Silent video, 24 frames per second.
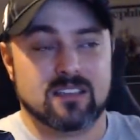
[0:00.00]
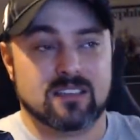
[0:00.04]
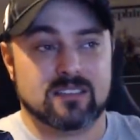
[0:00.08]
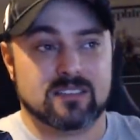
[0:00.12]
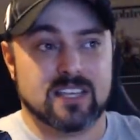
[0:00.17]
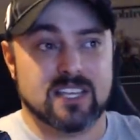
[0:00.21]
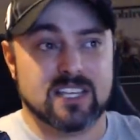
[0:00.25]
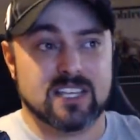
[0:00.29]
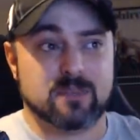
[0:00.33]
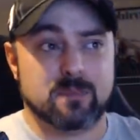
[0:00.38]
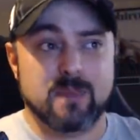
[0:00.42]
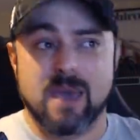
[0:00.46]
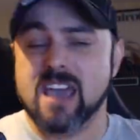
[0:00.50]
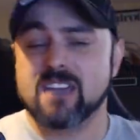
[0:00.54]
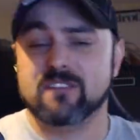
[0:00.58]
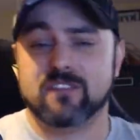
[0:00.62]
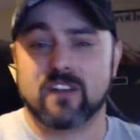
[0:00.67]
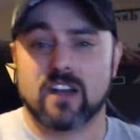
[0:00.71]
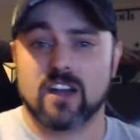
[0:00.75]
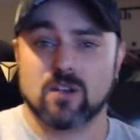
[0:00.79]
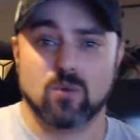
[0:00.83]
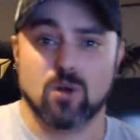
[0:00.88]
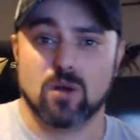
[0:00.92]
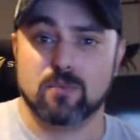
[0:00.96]
This may
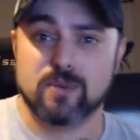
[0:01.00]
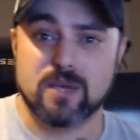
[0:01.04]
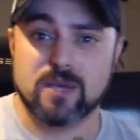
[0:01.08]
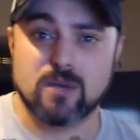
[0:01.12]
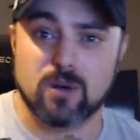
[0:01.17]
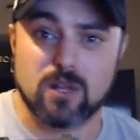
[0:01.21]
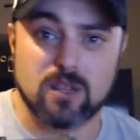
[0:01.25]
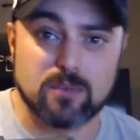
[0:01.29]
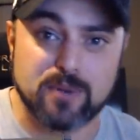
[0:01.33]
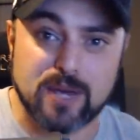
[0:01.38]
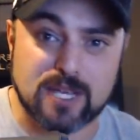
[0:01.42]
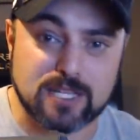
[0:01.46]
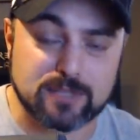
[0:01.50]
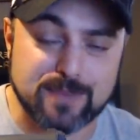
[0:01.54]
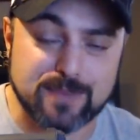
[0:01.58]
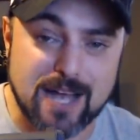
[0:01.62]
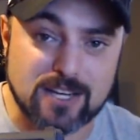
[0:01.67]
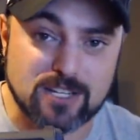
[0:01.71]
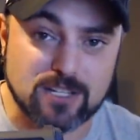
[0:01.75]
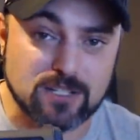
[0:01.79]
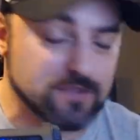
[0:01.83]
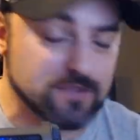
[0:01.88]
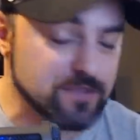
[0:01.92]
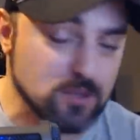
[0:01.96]
very well be one of the best
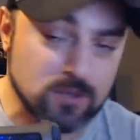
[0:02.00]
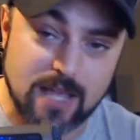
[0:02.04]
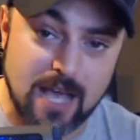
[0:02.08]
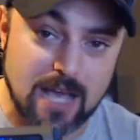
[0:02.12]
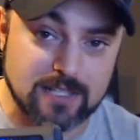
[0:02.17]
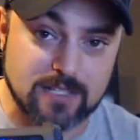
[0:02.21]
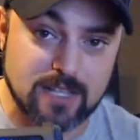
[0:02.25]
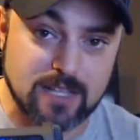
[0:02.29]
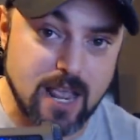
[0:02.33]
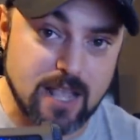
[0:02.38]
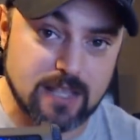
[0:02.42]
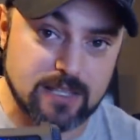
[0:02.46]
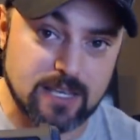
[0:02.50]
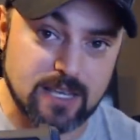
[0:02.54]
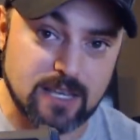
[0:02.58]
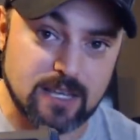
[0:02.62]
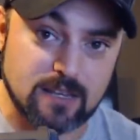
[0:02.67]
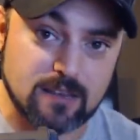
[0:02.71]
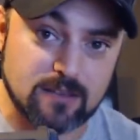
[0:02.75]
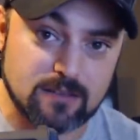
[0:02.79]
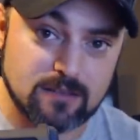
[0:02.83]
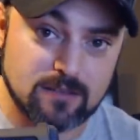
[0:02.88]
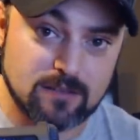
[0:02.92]
matches of 2018